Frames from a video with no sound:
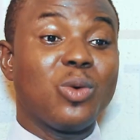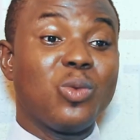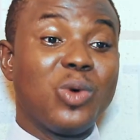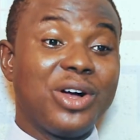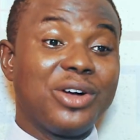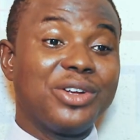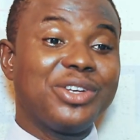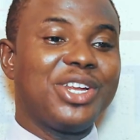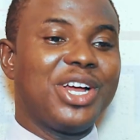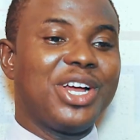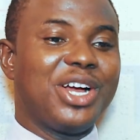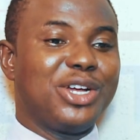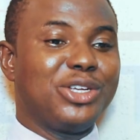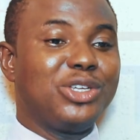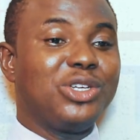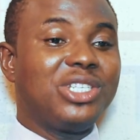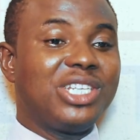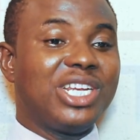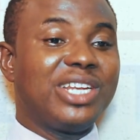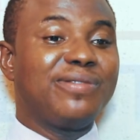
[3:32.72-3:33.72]
Well
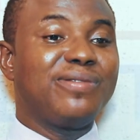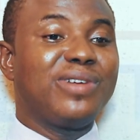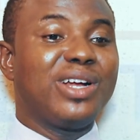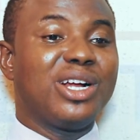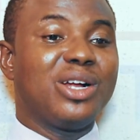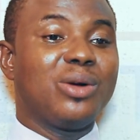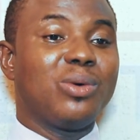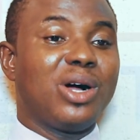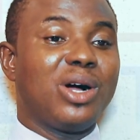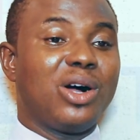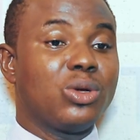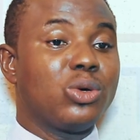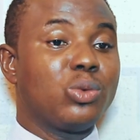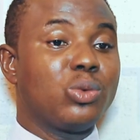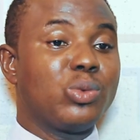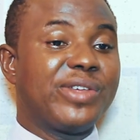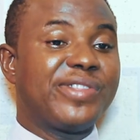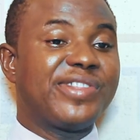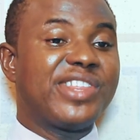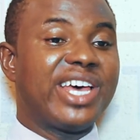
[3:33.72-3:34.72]
done, you did very well.
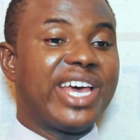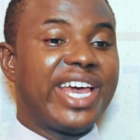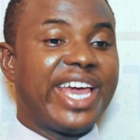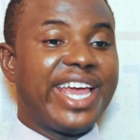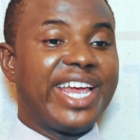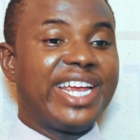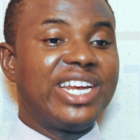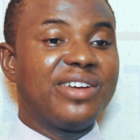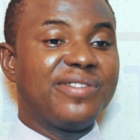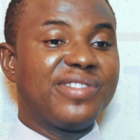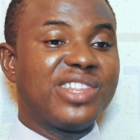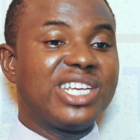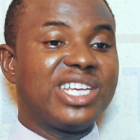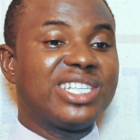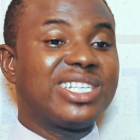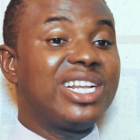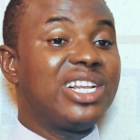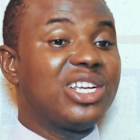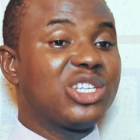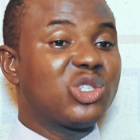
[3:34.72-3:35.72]
With the aid of
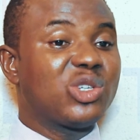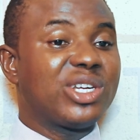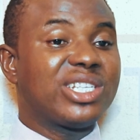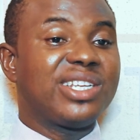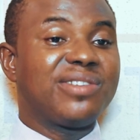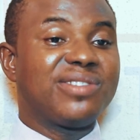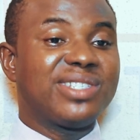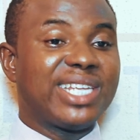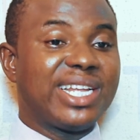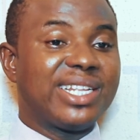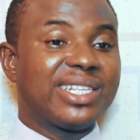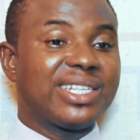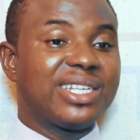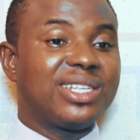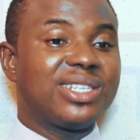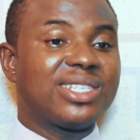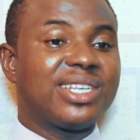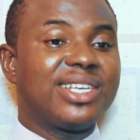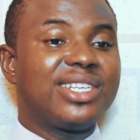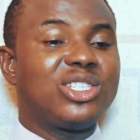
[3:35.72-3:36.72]
these illustrative
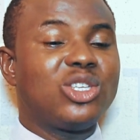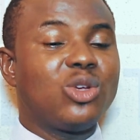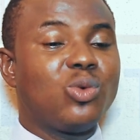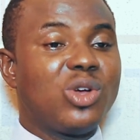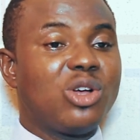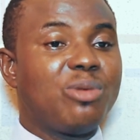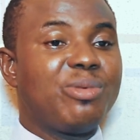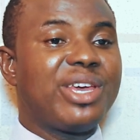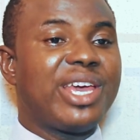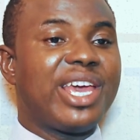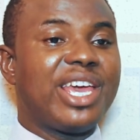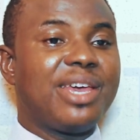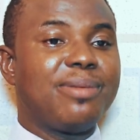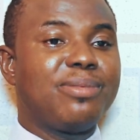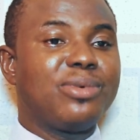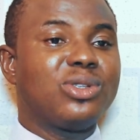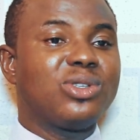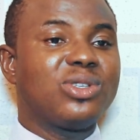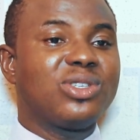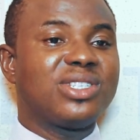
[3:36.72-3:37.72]
sentences, you will be
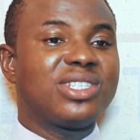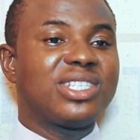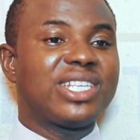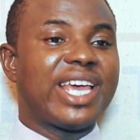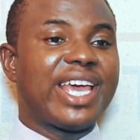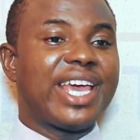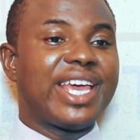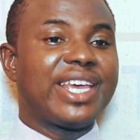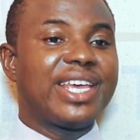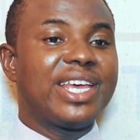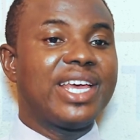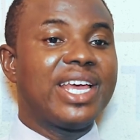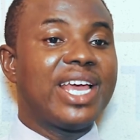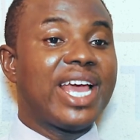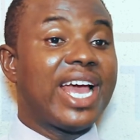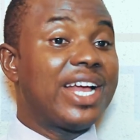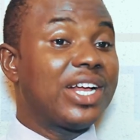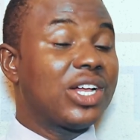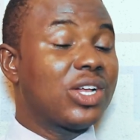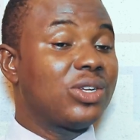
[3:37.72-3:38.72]
able to say
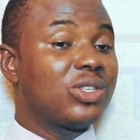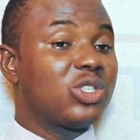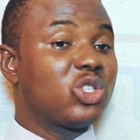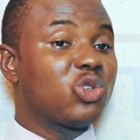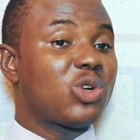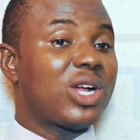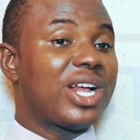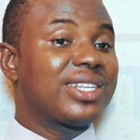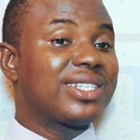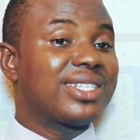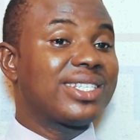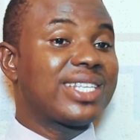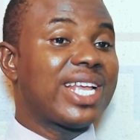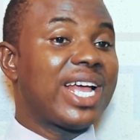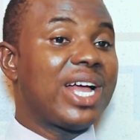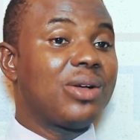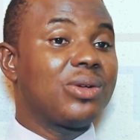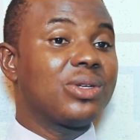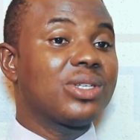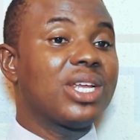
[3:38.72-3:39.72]
and contrast
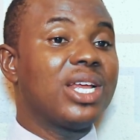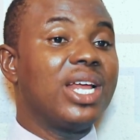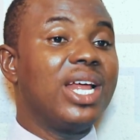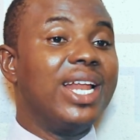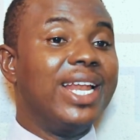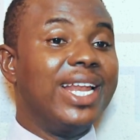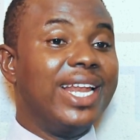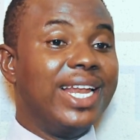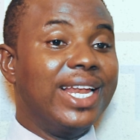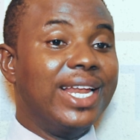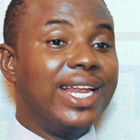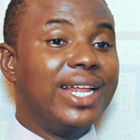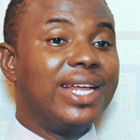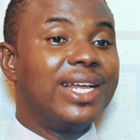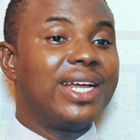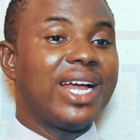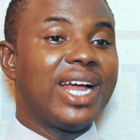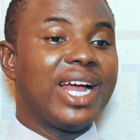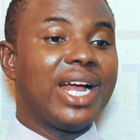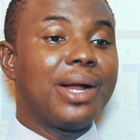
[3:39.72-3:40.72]
sound l
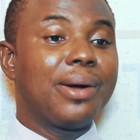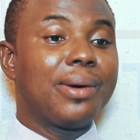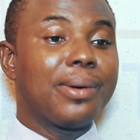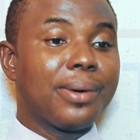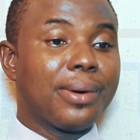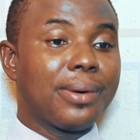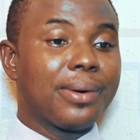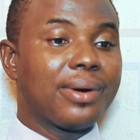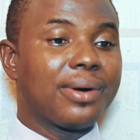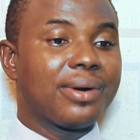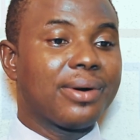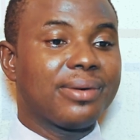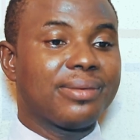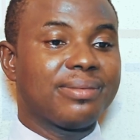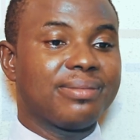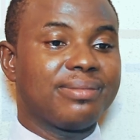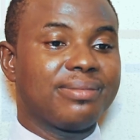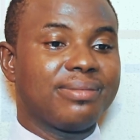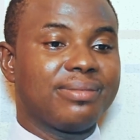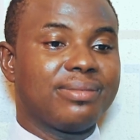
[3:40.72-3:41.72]
and r.
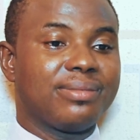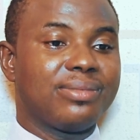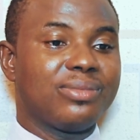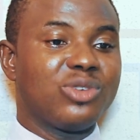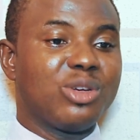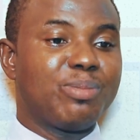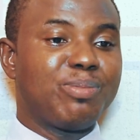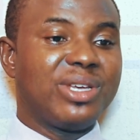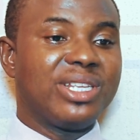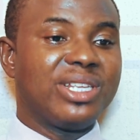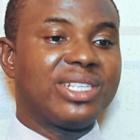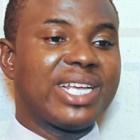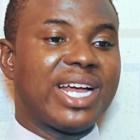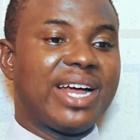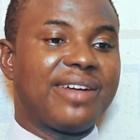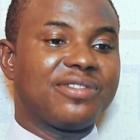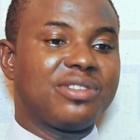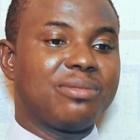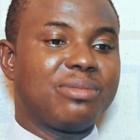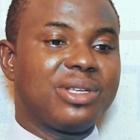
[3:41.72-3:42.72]
Repeat
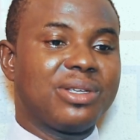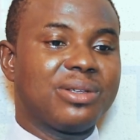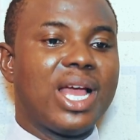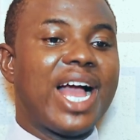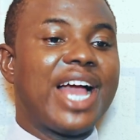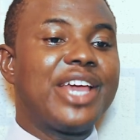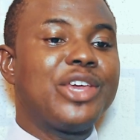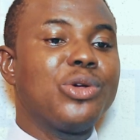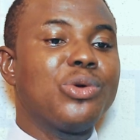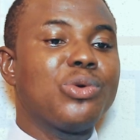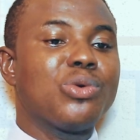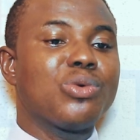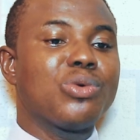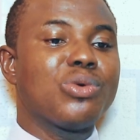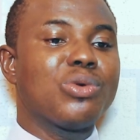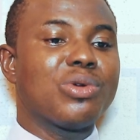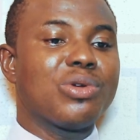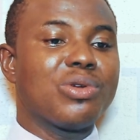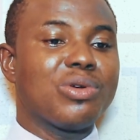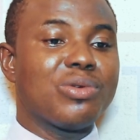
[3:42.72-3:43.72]
after me. Are you
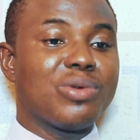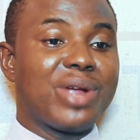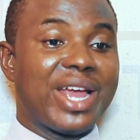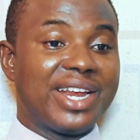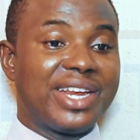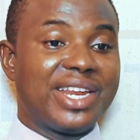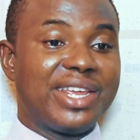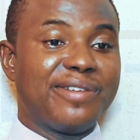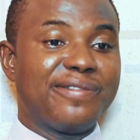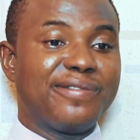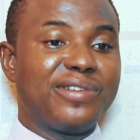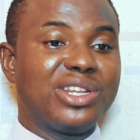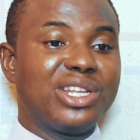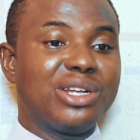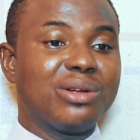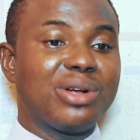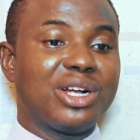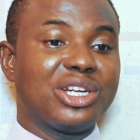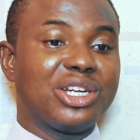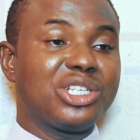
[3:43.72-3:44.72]
ready for
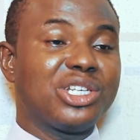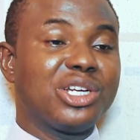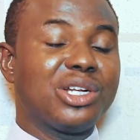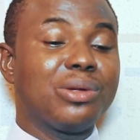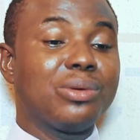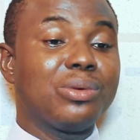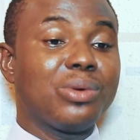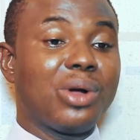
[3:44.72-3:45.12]
the Russian